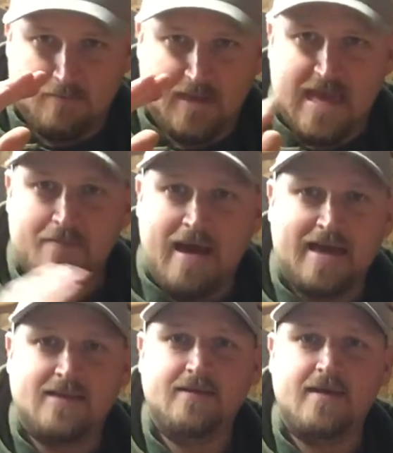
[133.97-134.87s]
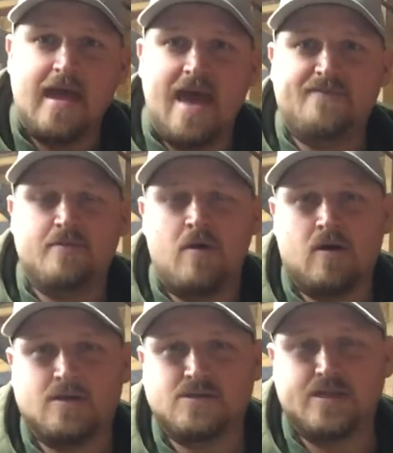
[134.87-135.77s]
getting back to the
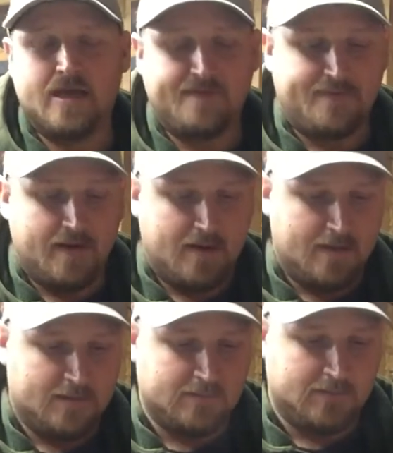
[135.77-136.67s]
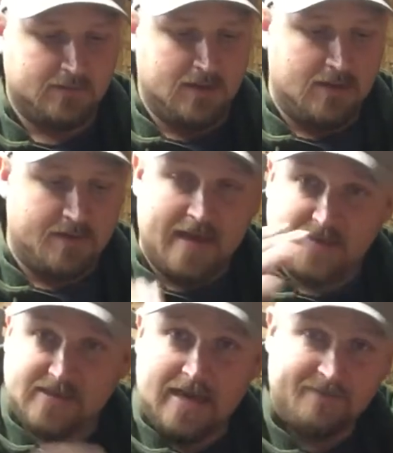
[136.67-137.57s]
aftermarket stuff,
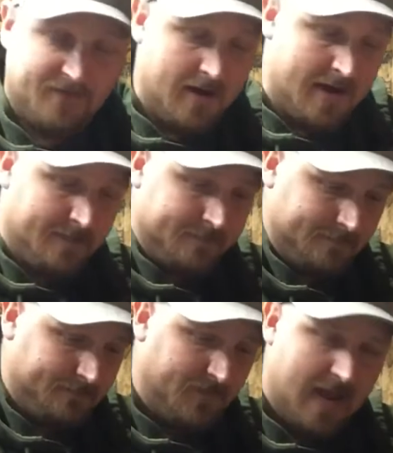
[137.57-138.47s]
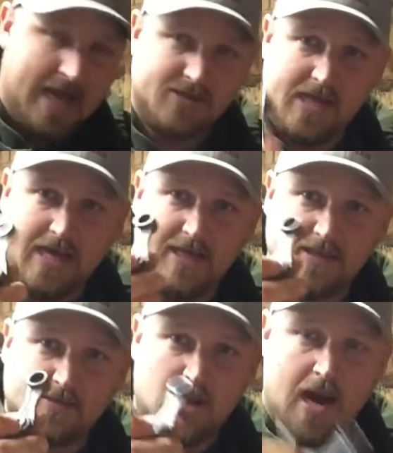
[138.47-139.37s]
that same friend that actually had
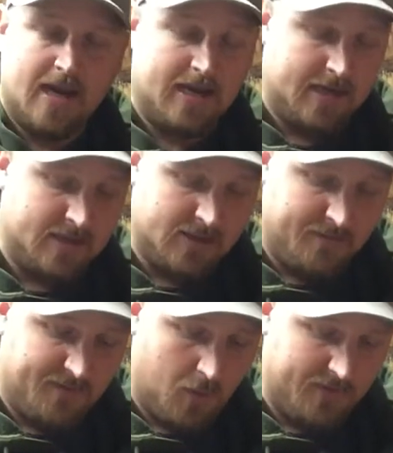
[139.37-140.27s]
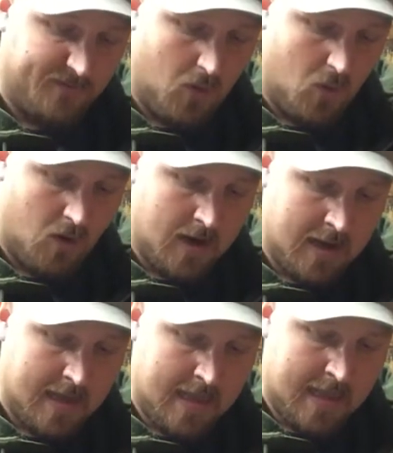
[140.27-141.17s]
this crank in his 044,
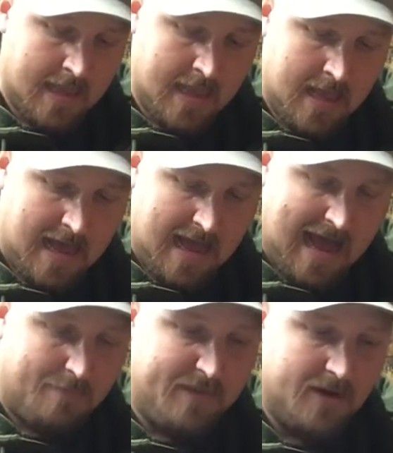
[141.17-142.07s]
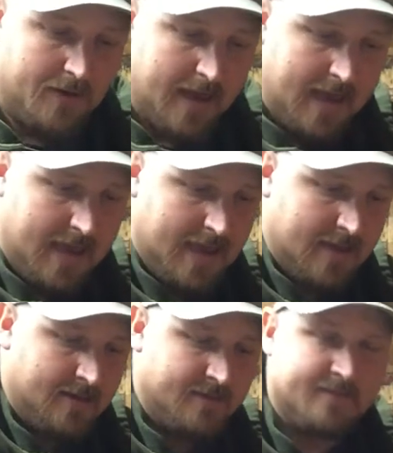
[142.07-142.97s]
I built
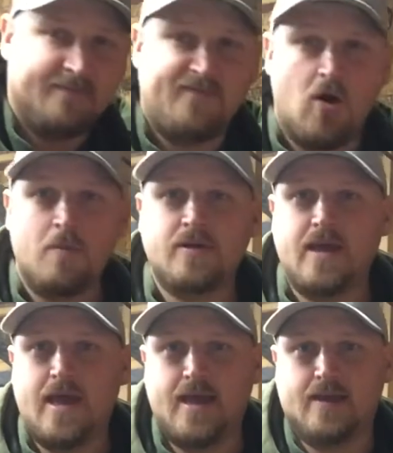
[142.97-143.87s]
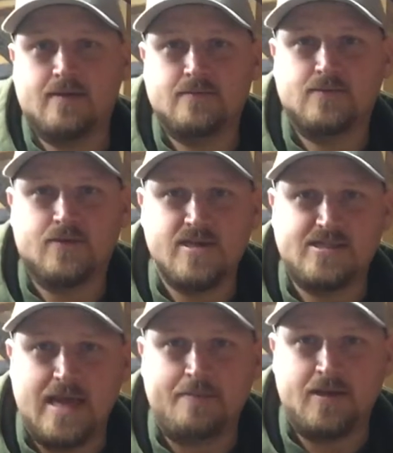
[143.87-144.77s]
a Farmer Tech
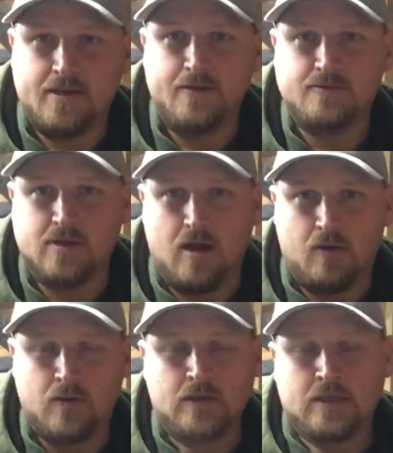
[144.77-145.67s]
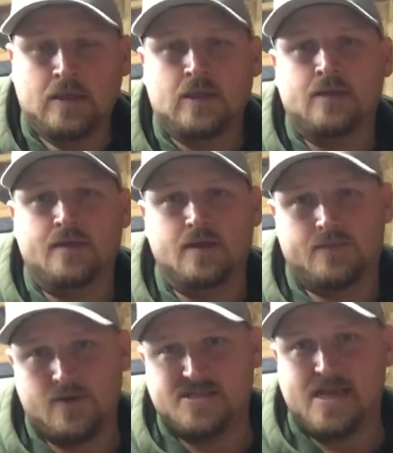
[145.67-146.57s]
372 saw, the
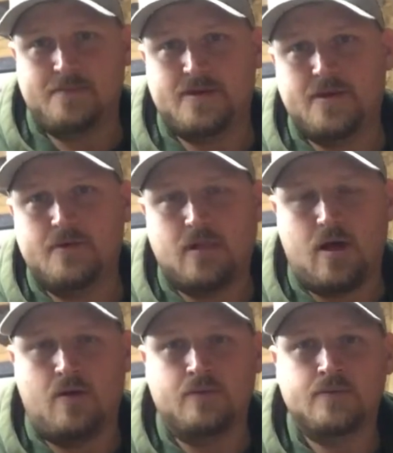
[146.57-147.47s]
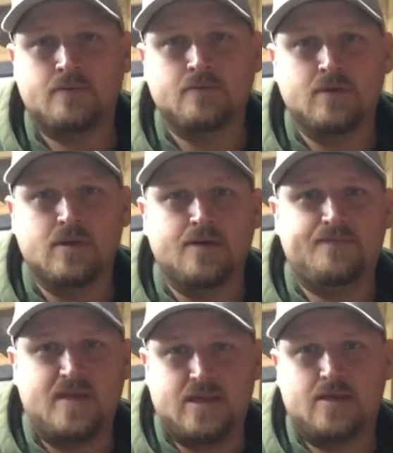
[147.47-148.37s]
372 clone with a
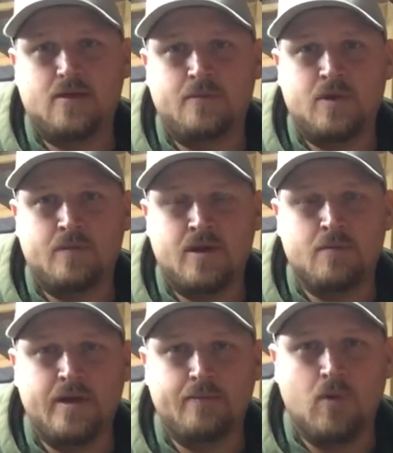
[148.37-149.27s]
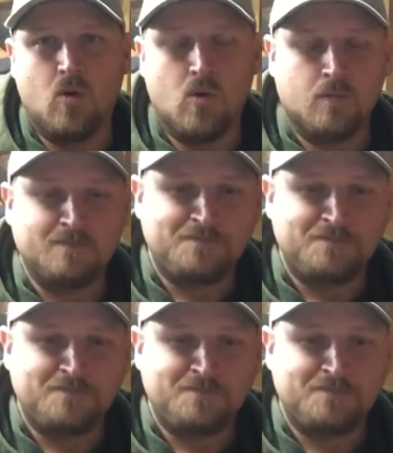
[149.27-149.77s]
52 millimeter big bore.